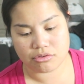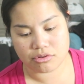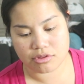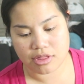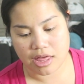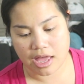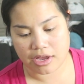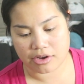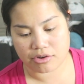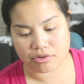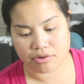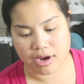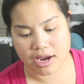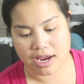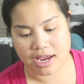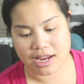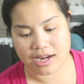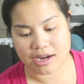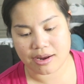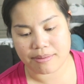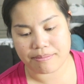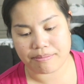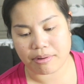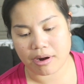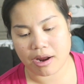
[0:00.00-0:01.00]
that great
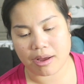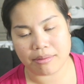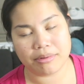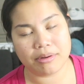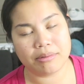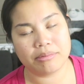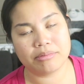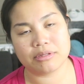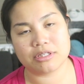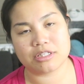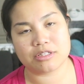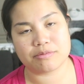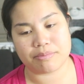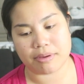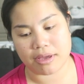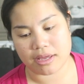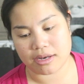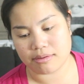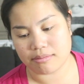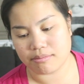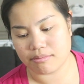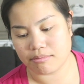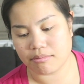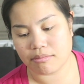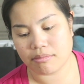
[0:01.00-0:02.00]
and I probably spent